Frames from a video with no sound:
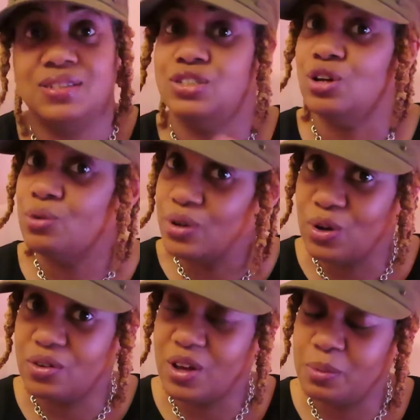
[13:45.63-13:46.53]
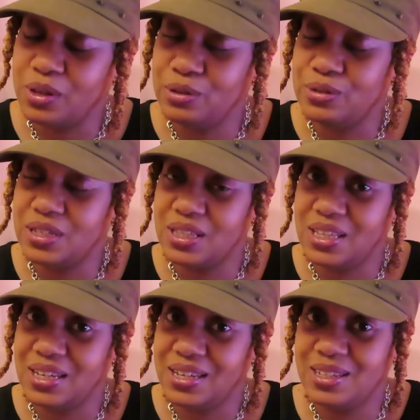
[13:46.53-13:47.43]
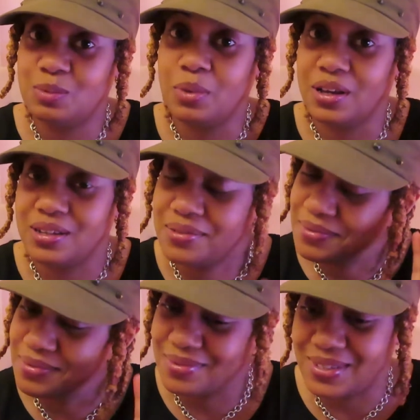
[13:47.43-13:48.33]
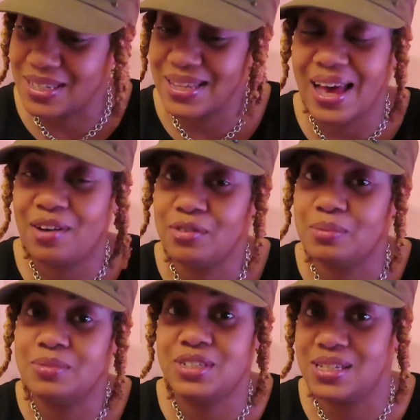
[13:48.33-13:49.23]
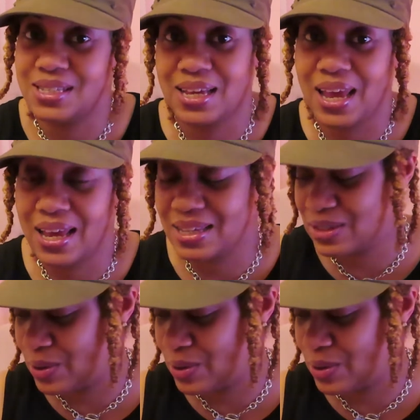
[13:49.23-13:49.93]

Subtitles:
don't know if I'll be using these, but just have them just in case,